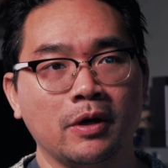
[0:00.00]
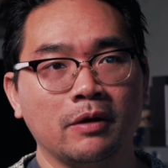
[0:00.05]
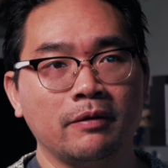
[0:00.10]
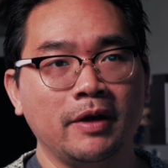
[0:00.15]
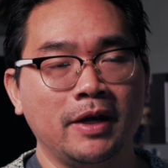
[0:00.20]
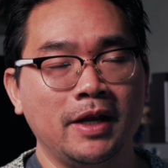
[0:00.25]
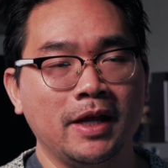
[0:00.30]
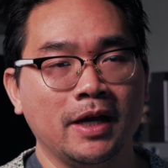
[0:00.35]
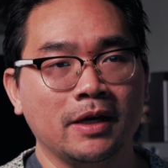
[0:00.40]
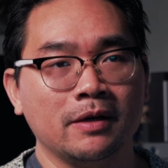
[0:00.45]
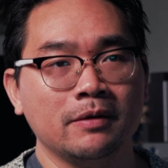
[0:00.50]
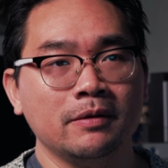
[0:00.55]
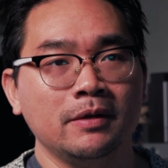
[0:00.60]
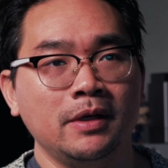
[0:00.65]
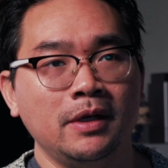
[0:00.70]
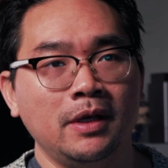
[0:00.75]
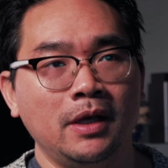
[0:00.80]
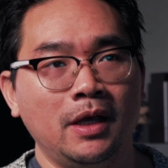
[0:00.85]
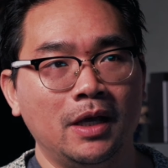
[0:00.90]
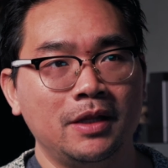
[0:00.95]
on right now,
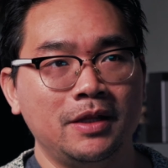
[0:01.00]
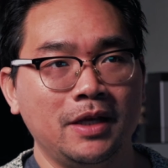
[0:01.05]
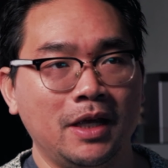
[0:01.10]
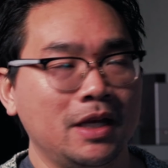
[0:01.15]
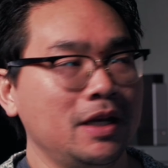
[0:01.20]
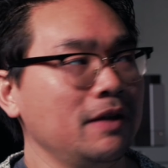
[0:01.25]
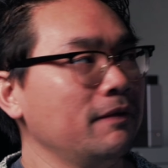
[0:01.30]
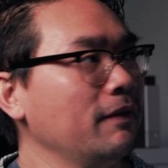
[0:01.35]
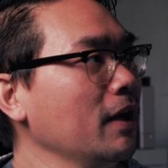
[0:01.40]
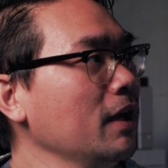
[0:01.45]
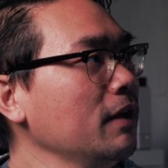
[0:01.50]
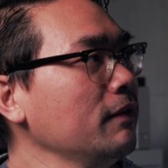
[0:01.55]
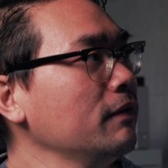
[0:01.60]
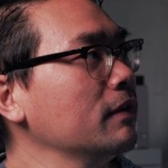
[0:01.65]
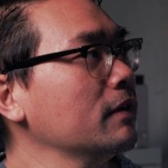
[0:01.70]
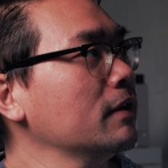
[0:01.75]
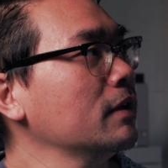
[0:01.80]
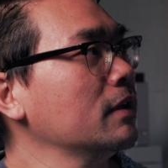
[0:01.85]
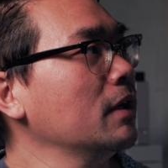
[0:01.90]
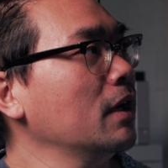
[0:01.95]
and the 85.
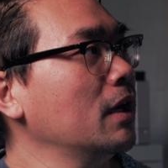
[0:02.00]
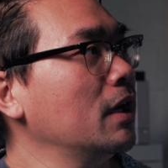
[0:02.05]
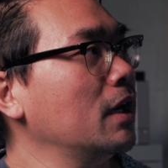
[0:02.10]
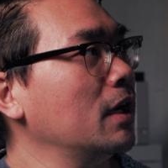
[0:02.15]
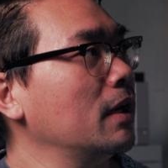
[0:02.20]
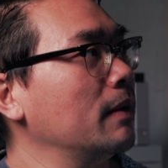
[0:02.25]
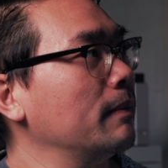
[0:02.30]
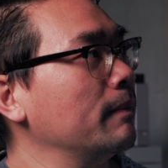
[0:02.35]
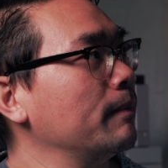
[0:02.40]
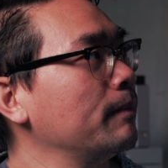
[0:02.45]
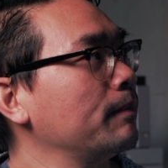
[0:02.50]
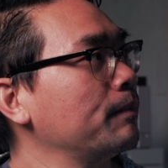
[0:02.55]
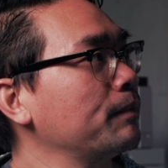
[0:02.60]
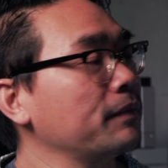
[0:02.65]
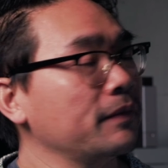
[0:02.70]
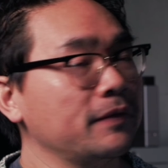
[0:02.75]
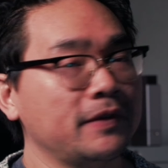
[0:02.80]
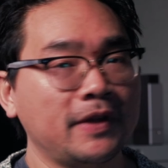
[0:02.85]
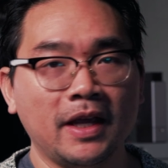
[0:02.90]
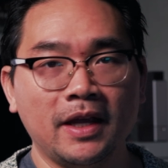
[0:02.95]

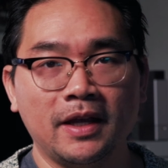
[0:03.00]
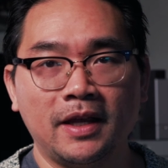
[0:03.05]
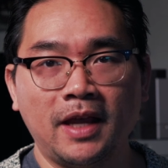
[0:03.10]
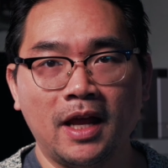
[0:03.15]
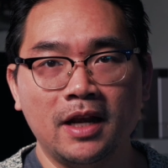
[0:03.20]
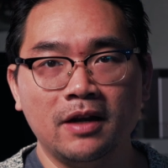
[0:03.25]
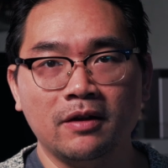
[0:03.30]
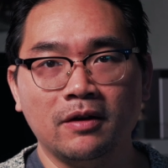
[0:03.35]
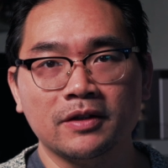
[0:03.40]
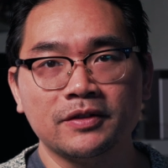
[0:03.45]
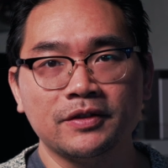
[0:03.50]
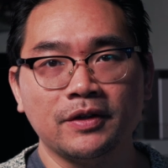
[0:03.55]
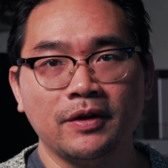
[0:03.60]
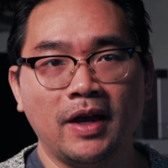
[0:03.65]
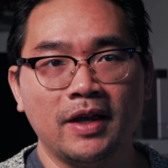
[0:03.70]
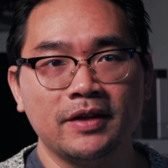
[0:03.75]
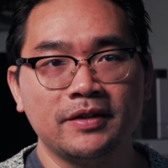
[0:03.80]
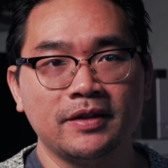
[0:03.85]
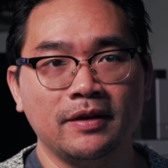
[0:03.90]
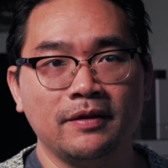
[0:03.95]
Canon also
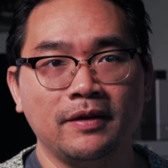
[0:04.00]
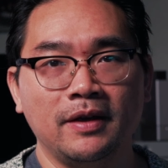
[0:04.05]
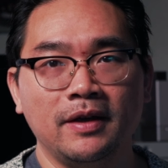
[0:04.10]
has